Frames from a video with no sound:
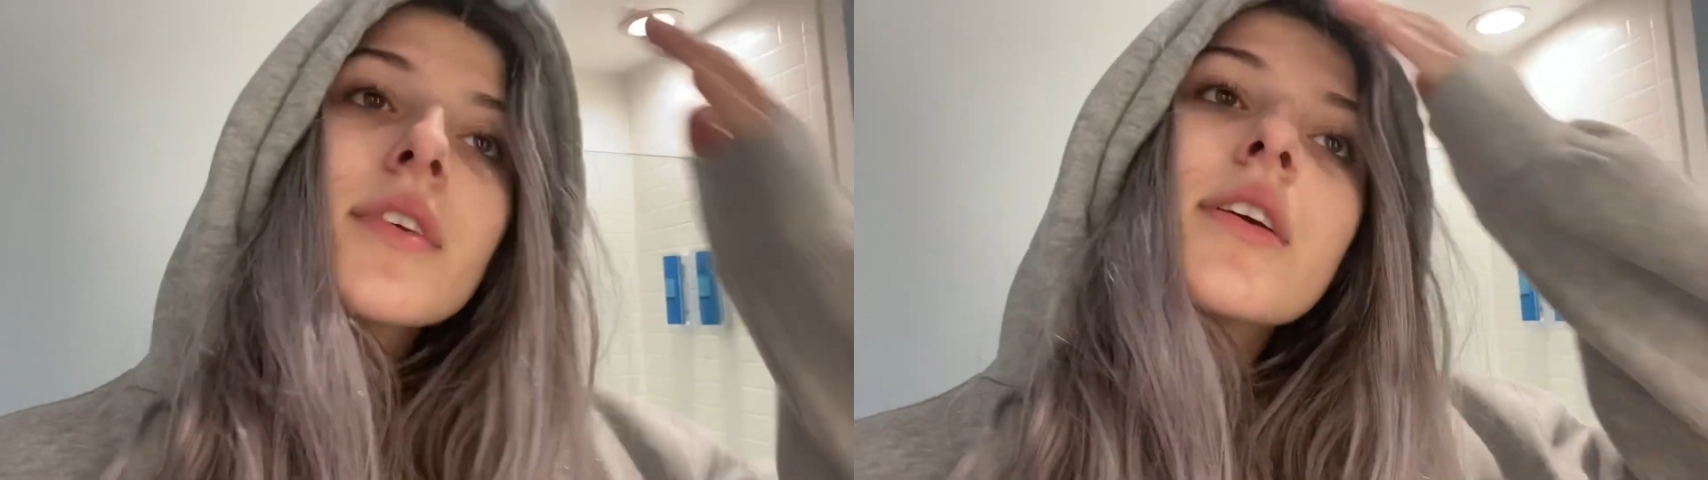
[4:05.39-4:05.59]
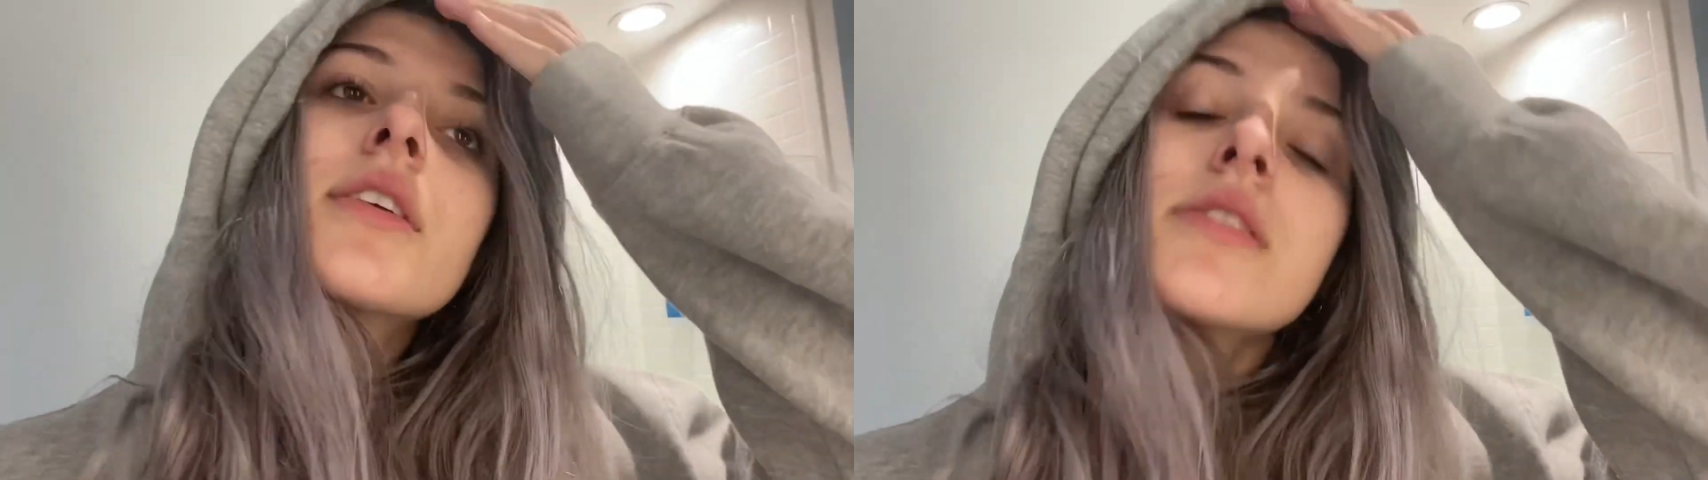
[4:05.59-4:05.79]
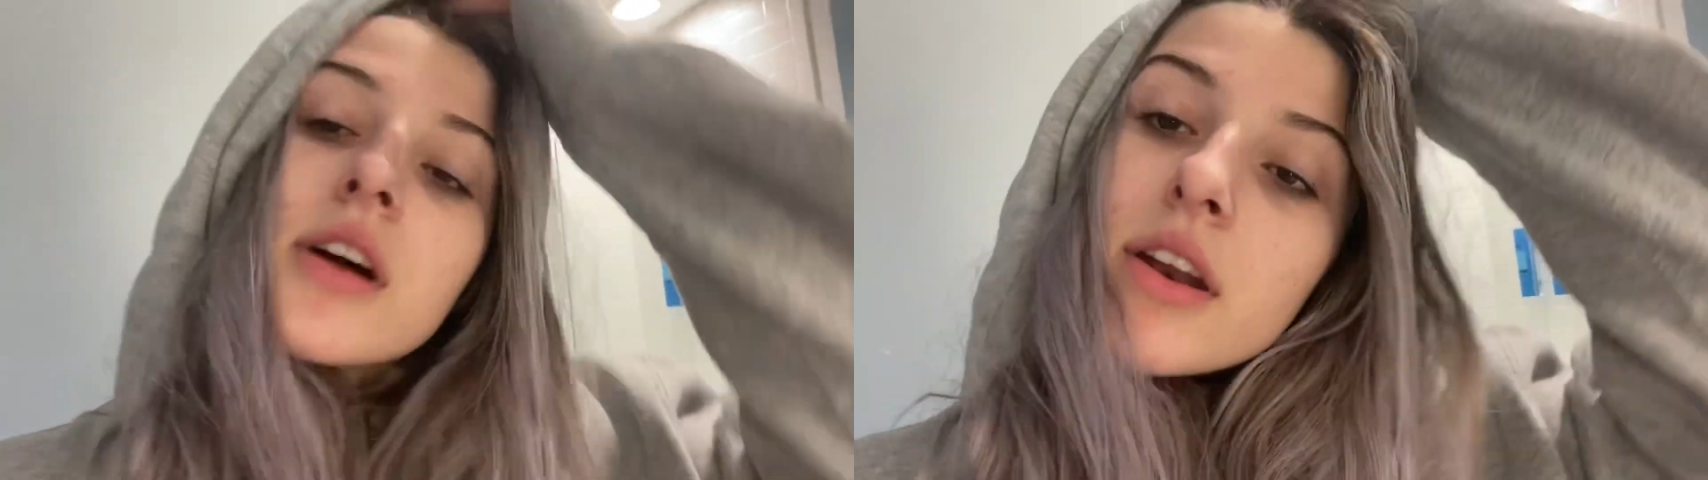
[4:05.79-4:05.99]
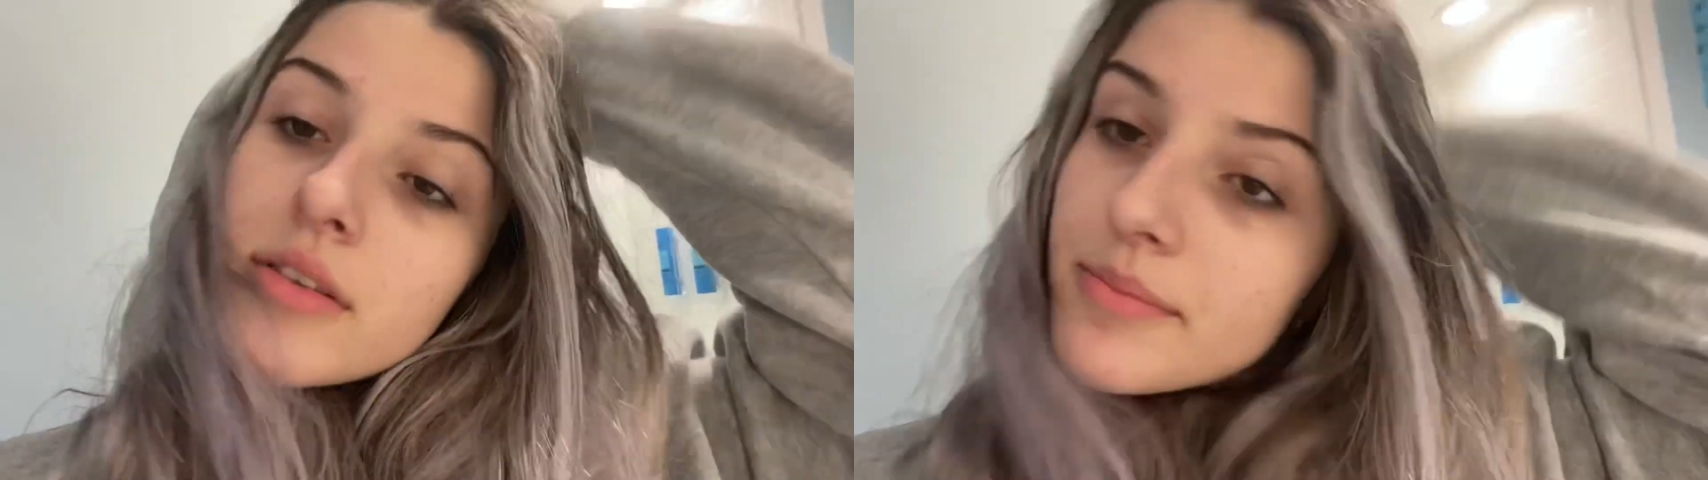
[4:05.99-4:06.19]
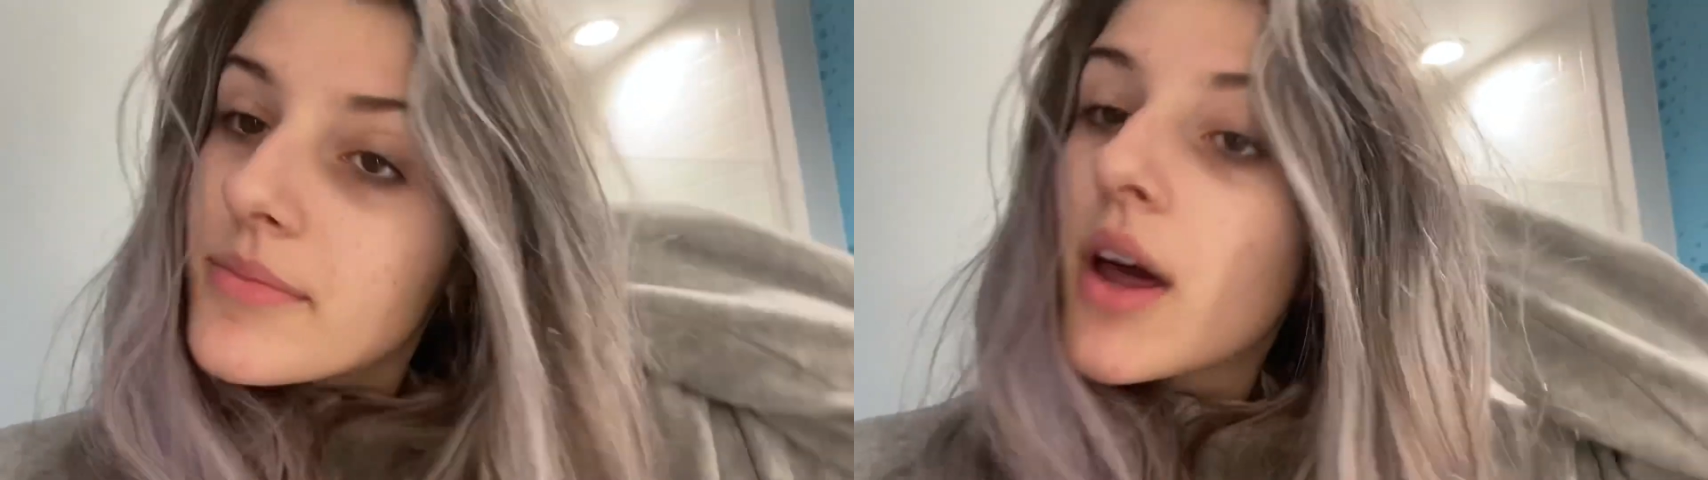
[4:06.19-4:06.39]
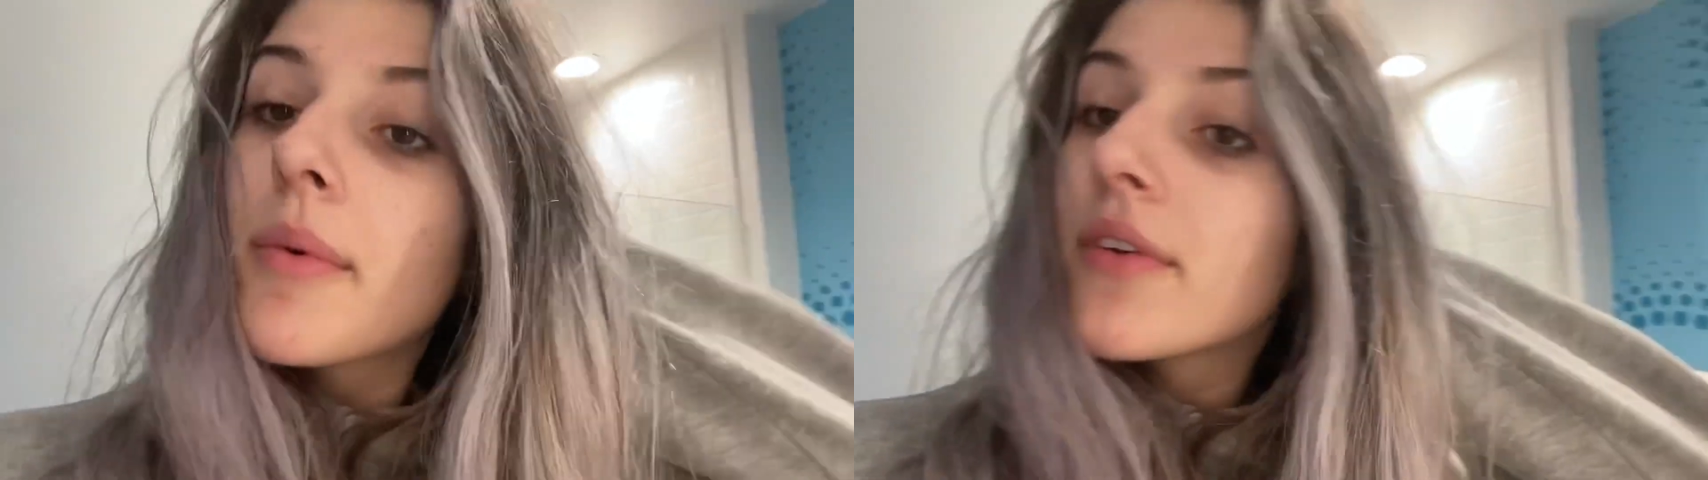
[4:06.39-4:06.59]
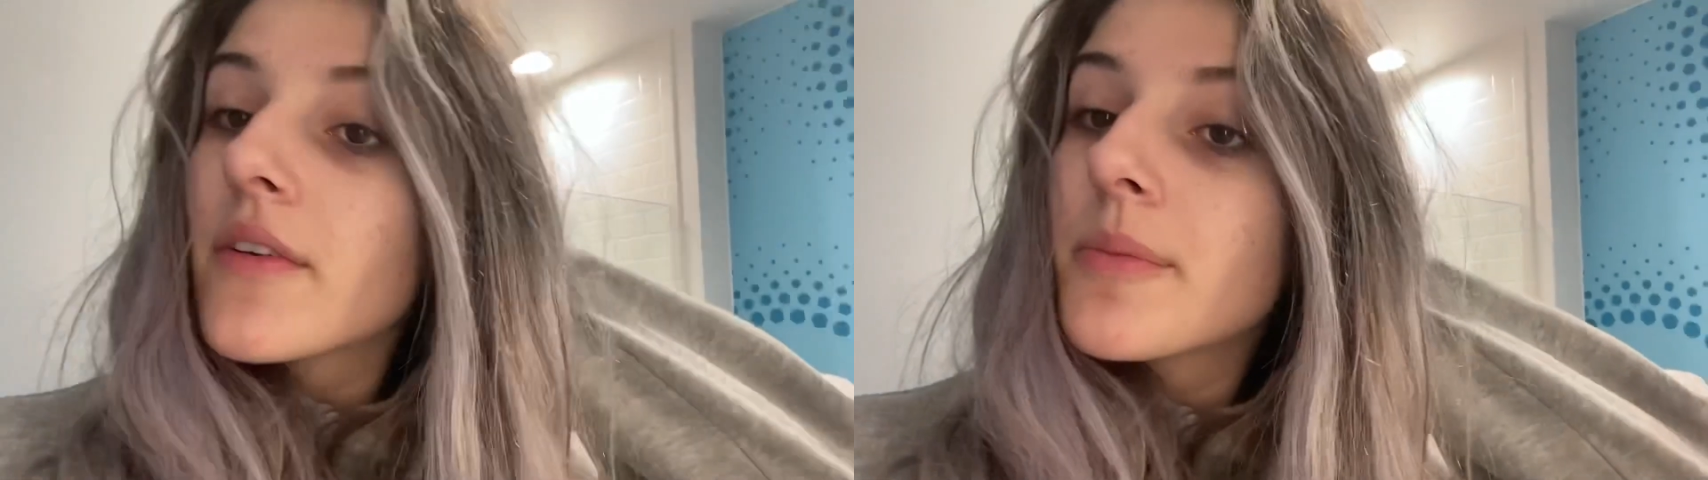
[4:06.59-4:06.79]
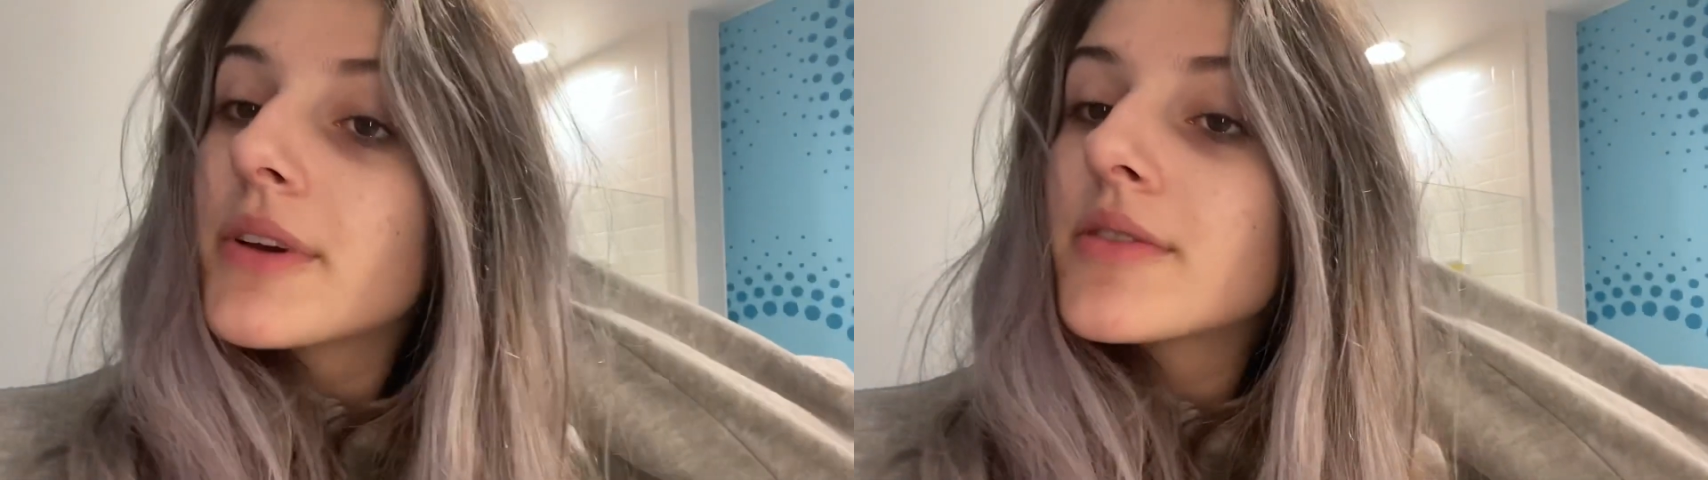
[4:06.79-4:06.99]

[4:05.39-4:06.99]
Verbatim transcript: it's not, not my favorite place,